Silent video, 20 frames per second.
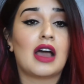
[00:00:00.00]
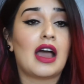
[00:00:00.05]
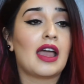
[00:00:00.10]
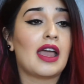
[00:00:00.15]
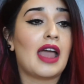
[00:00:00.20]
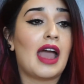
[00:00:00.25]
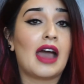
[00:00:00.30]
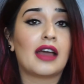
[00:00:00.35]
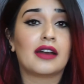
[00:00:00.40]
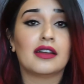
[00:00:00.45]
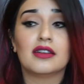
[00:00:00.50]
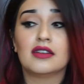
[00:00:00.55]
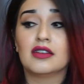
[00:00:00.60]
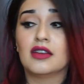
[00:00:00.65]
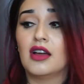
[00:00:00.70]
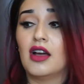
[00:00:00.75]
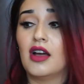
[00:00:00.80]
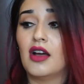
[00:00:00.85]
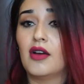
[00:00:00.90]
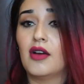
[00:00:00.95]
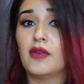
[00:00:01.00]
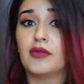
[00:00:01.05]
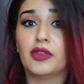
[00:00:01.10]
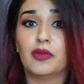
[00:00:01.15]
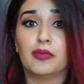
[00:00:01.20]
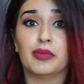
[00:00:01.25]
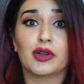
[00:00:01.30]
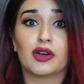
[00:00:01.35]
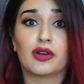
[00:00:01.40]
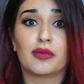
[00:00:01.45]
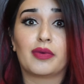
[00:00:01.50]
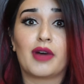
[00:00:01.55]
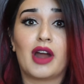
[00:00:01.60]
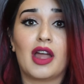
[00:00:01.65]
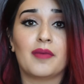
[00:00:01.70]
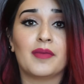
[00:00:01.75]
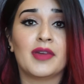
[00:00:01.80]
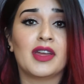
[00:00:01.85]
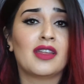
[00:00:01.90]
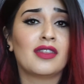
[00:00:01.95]
I added the Blur
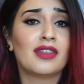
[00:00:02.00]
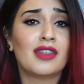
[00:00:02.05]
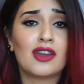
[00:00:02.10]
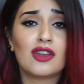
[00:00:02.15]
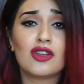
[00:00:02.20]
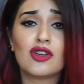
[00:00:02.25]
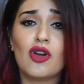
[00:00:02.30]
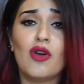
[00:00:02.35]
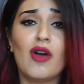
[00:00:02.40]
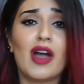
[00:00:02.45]
Primer, and there you go.